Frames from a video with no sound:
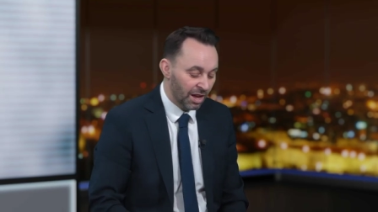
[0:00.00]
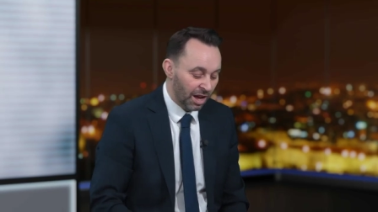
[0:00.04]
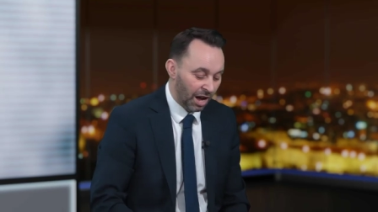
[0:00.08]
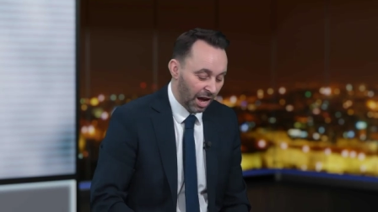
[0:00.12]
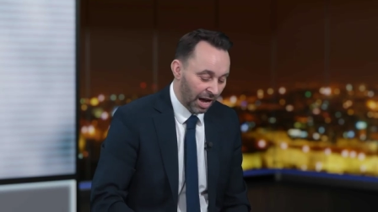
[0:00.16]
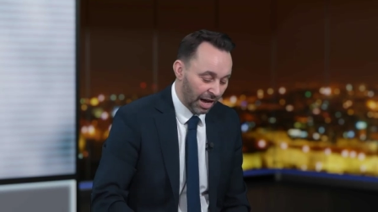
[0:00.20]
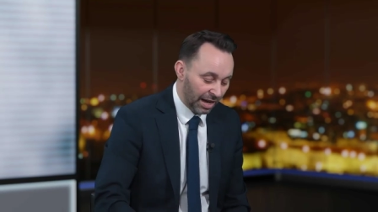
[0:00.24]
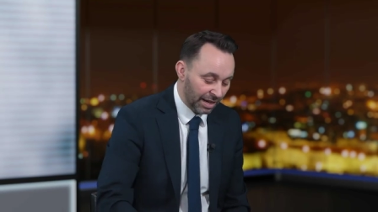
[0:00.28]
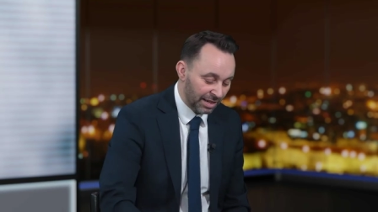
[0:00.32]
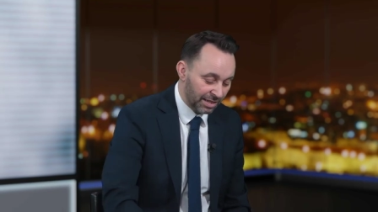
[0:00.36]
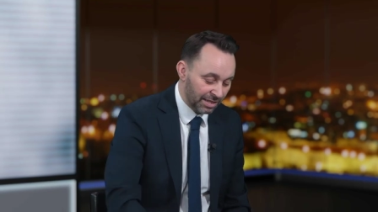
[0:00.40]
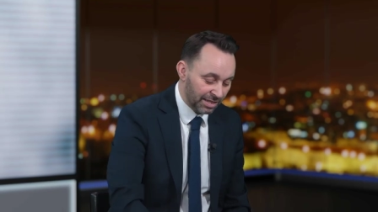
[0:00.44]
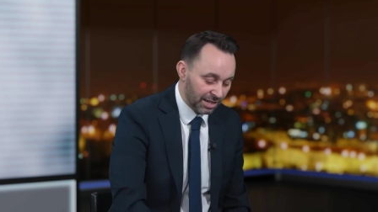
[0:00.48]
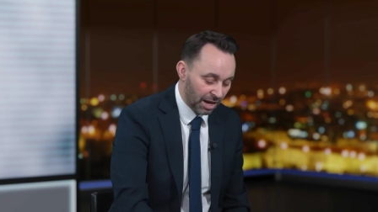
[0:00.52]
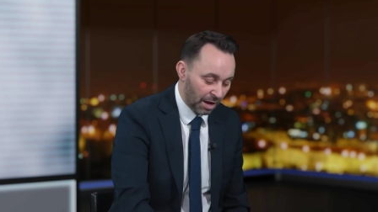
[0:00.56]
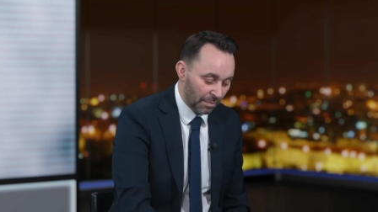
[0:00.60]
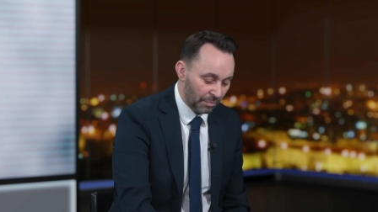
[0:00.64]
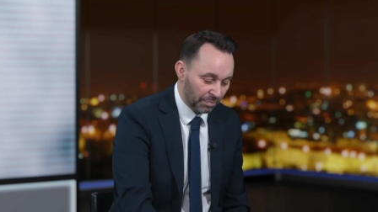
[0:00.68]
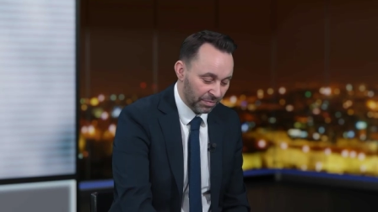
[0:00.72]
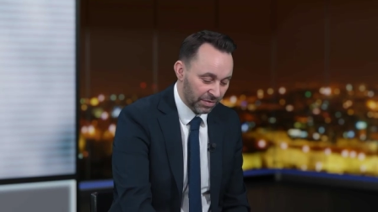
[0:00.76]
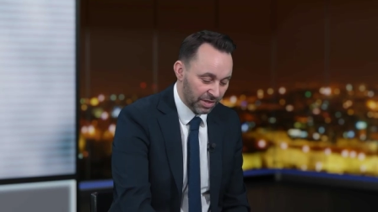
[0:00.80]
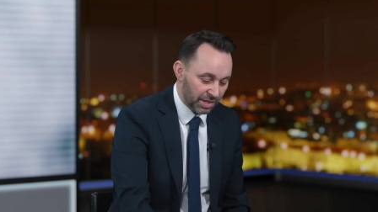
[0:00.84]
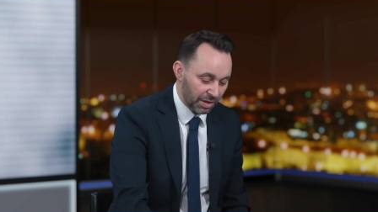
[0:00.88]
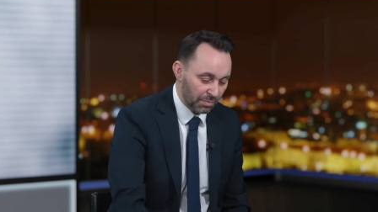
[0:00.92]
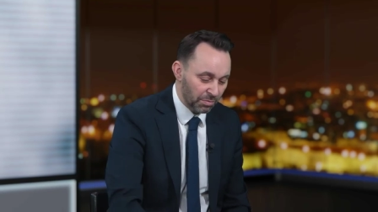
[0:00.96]
And
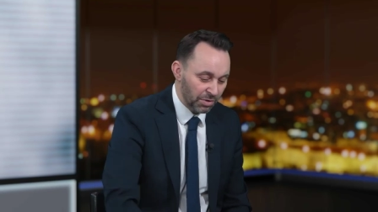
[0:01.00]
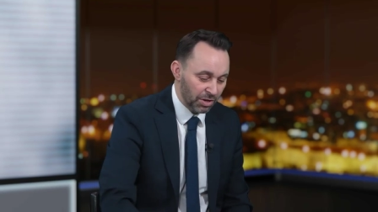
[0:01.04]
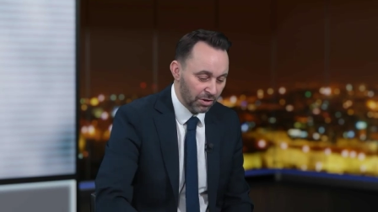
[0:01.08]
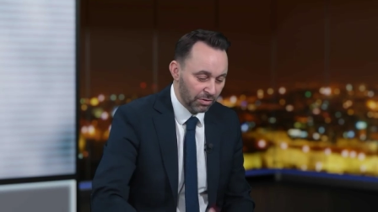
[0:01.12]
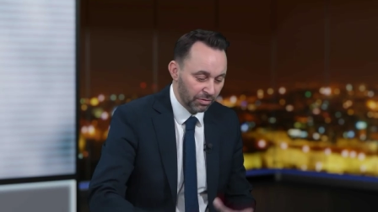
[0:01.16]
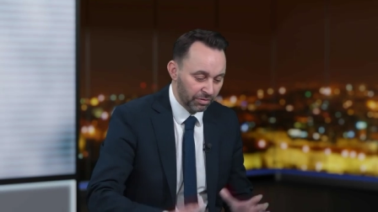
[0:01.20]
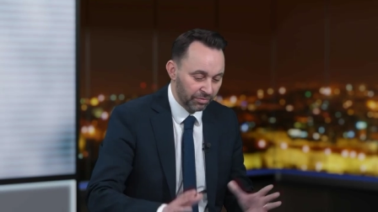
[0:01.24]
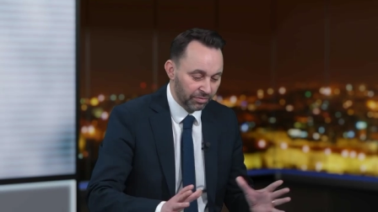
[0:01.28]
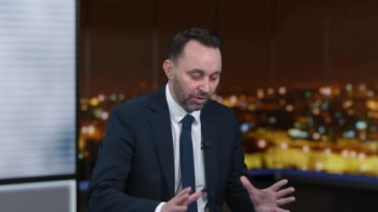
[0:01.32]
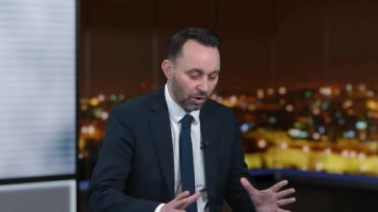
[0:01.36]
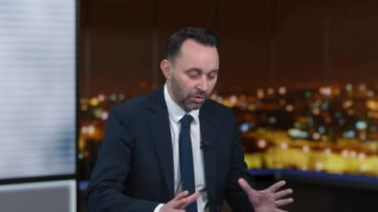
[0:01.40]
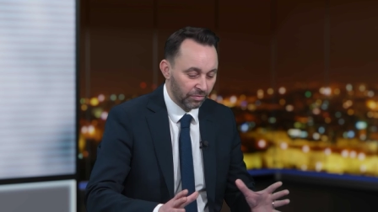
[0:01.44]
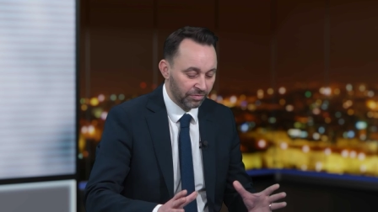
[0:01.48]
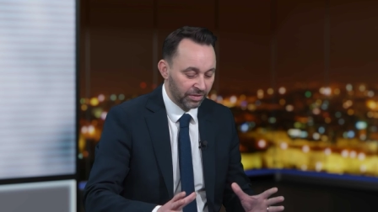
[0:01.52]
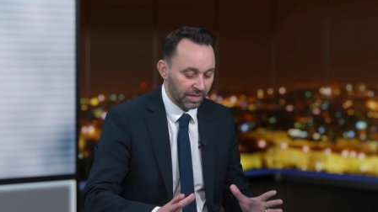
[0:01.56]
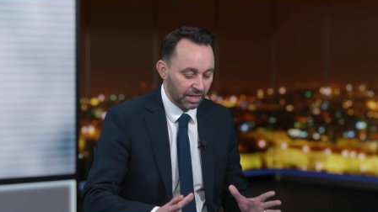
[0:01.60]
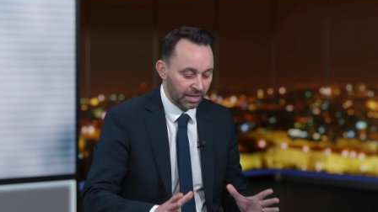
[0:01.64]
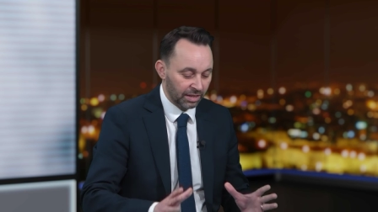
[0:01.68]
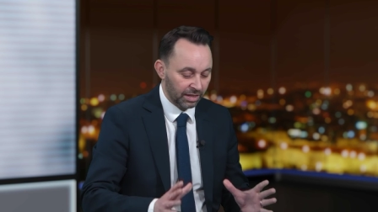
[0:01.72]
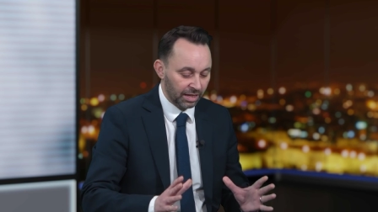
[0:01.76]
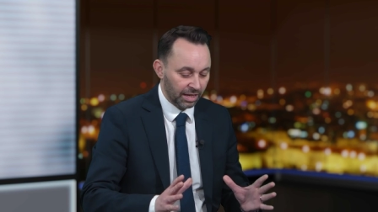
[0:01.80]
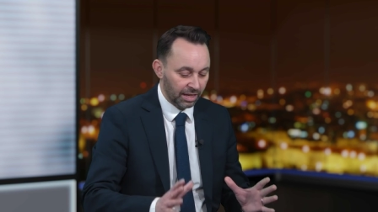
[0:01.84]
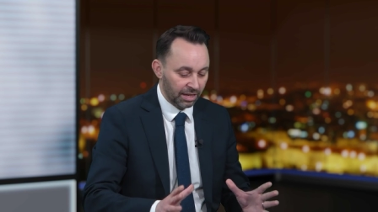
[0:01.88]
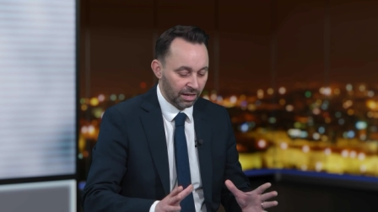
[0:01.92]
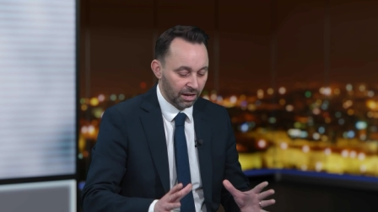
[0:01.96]
um, Tim, you're involved
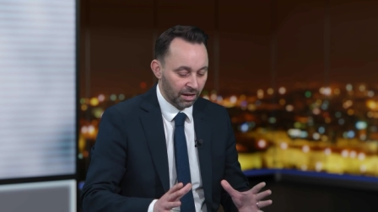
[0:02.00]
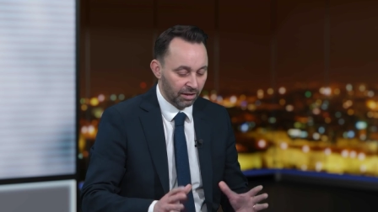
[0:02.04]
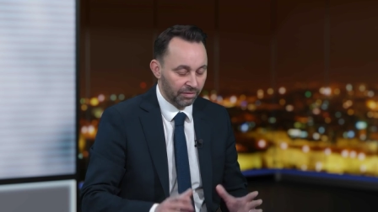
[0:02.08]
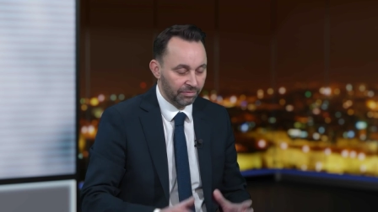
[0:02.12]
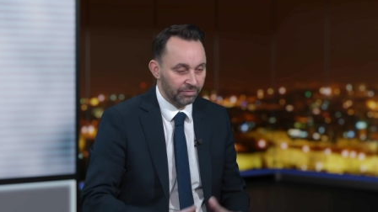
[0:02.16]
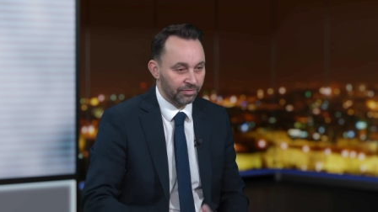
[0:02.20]
in the uh,